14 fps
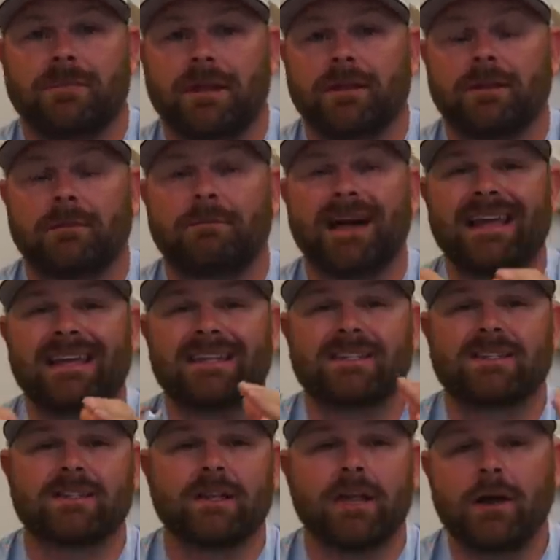You know, the bite is
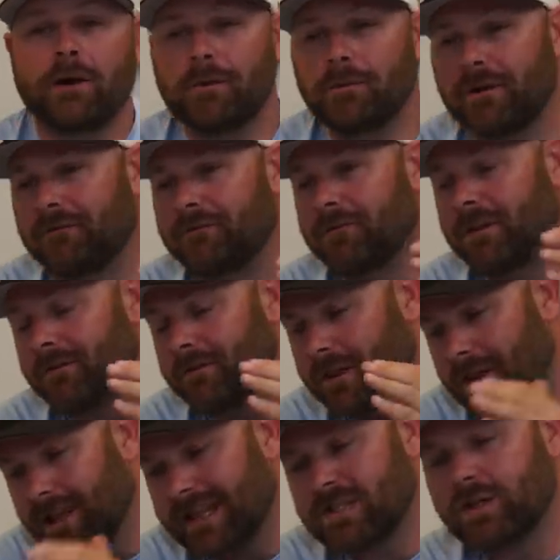slow, the, the, the
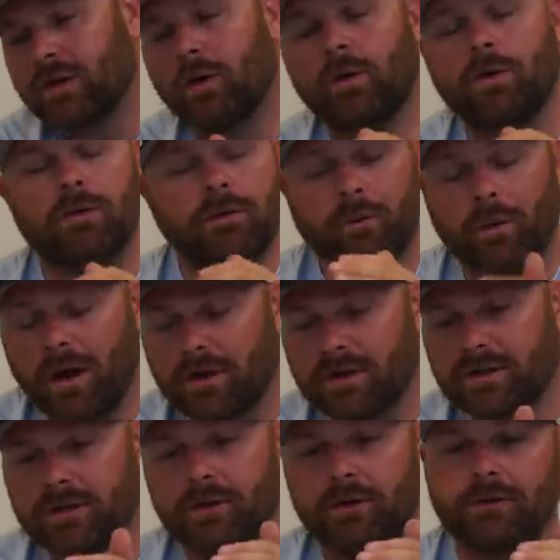lake's cold, the water's
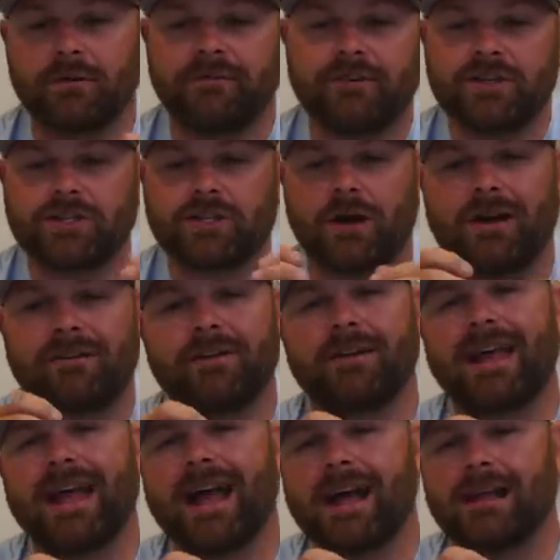cold, the fish aren't
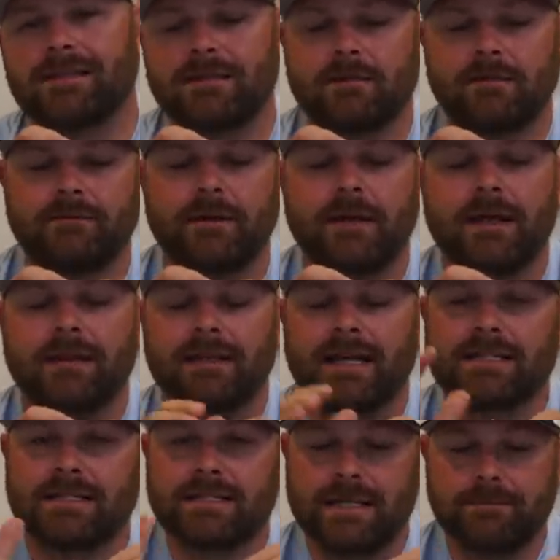very active.
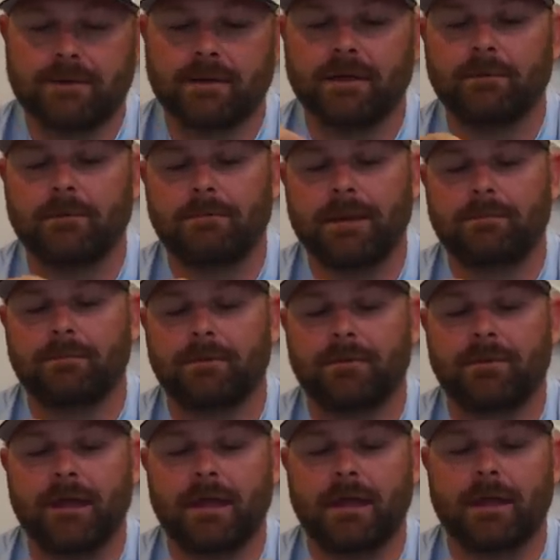That's typically what people
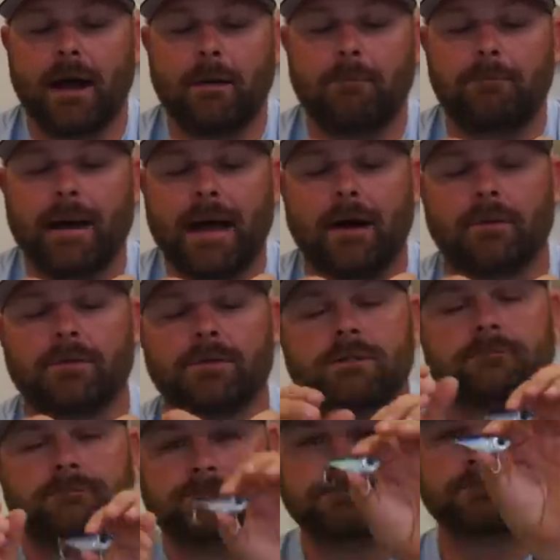think about
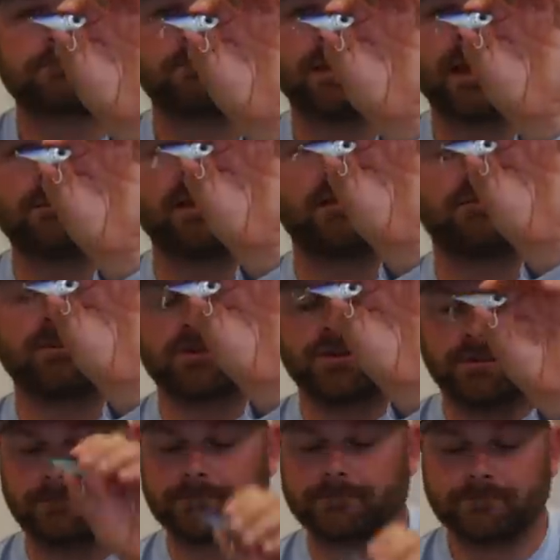blade bait fishing.